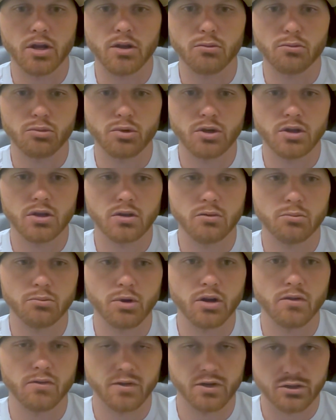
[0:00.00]
be
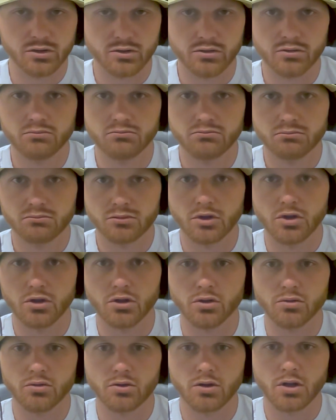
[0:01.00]
beneficial,
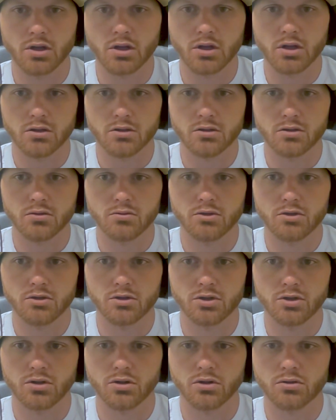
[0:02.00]
to
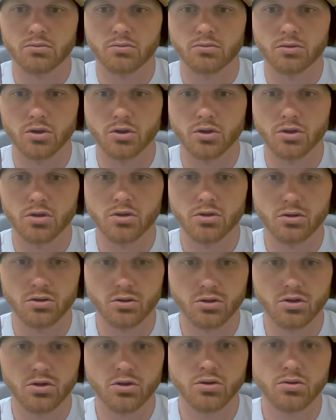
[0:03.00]
ensure
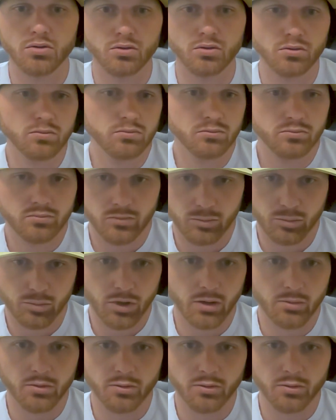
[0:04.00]
you probably